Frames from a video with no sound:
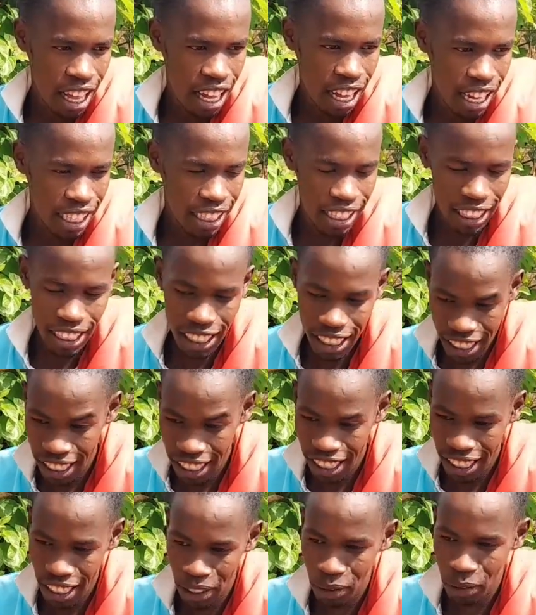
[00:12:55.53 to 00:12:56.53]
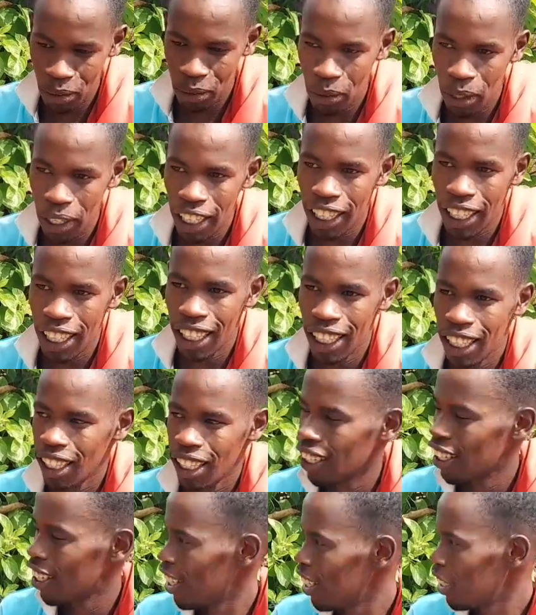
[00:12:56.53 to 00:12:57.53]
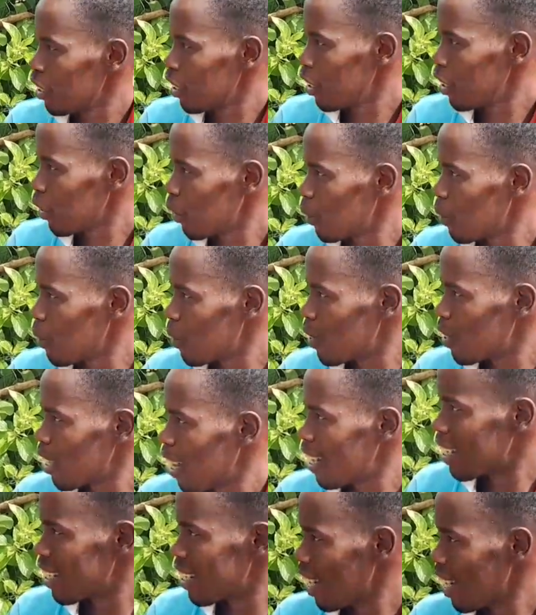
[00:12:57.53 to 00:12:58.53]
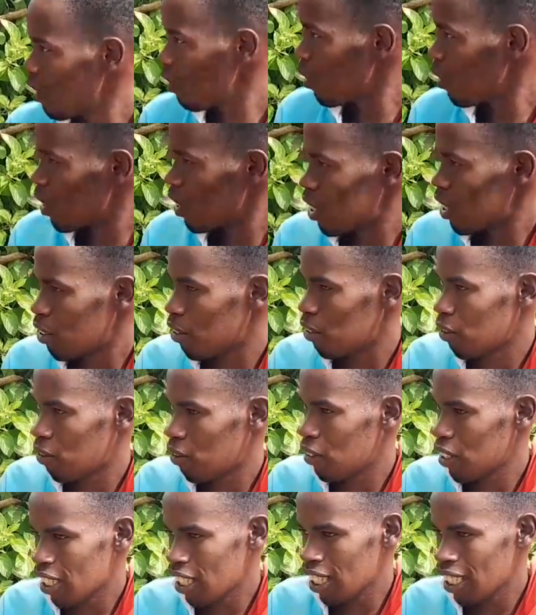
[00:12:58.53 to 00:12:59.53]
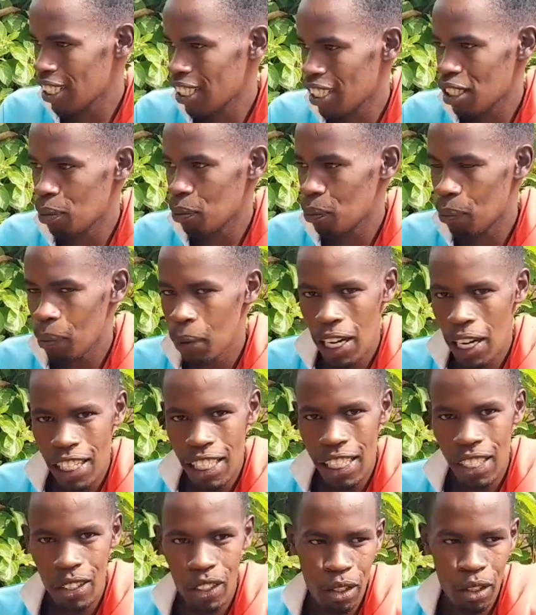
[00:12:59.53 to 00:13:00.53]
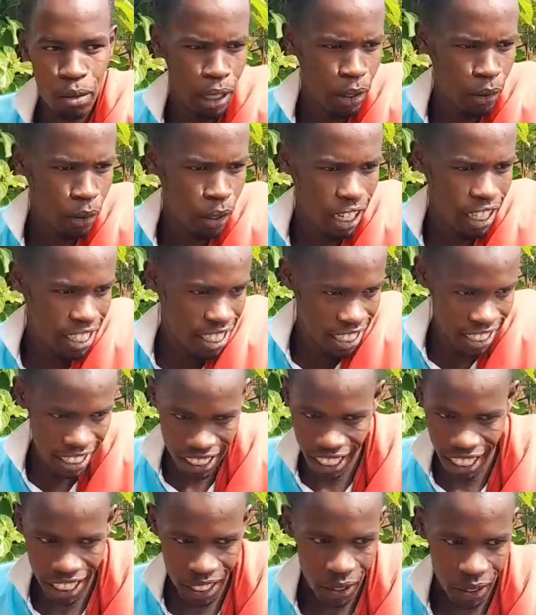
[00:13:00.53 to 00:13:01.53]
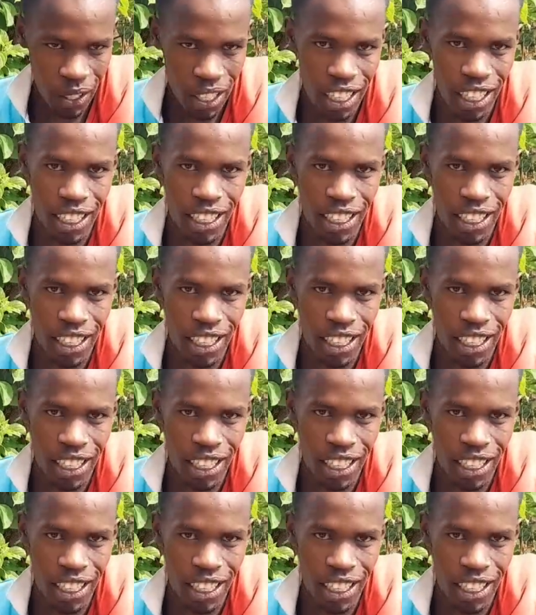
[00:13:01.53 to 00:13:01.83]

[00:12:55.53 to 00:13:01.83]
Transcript: I can see it's a good work. Because as I was visiting this place on my way, I didn't see a toilet.